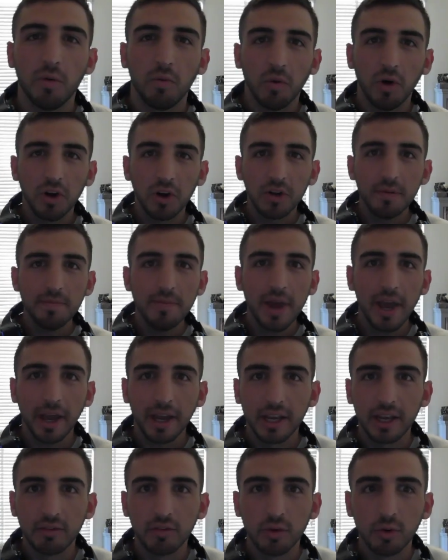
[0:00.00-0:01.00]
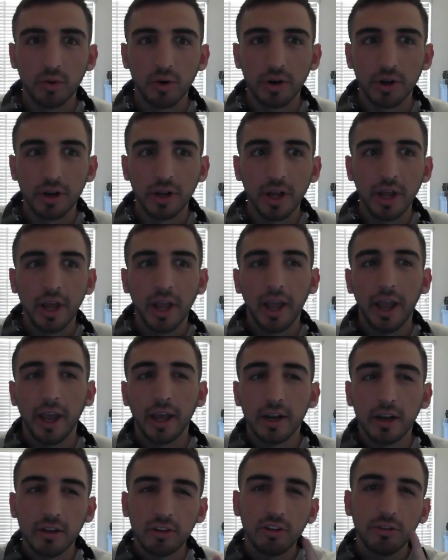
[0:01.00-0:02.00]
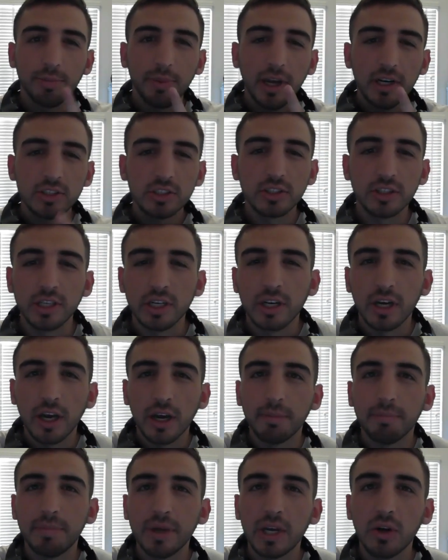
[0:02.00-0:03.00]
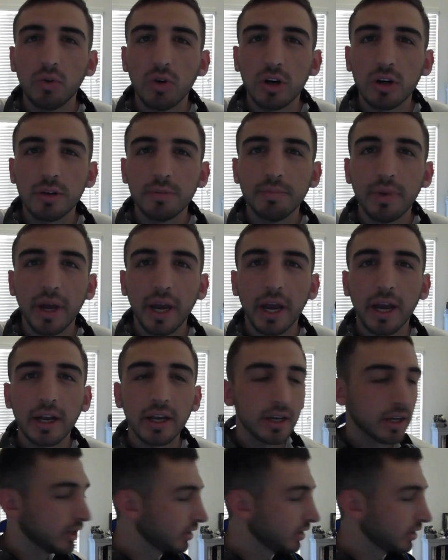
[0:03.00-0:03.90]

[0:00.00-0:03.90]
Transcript: Welcome back, everyone, and especially a big welcome back